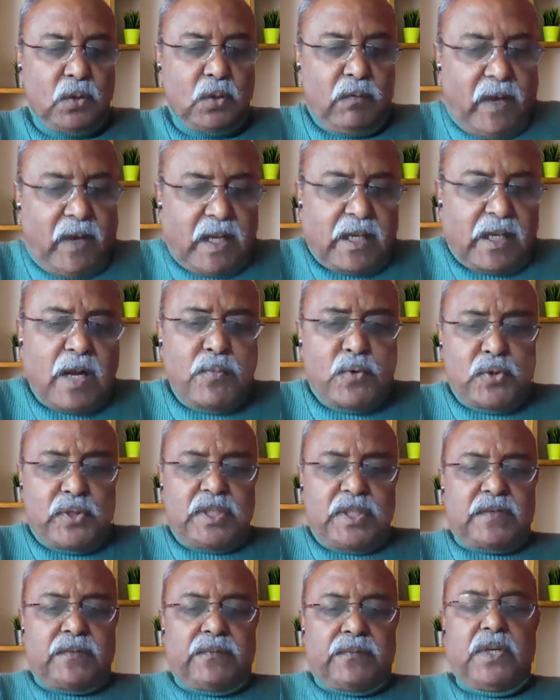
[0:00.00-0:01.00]
welcome to
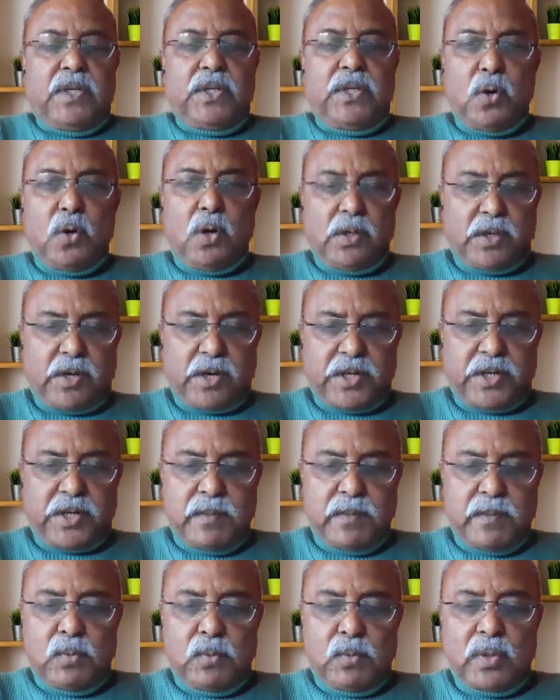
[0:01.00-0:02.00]
this video on
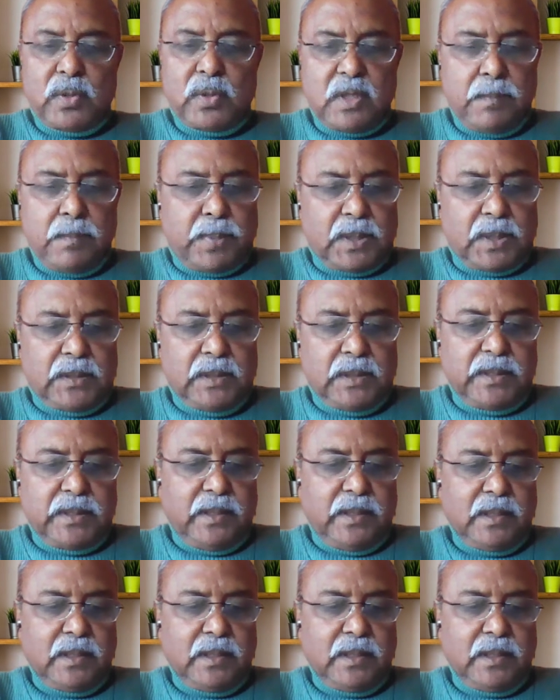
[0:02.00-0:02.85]
Krishnamurti Paddhati.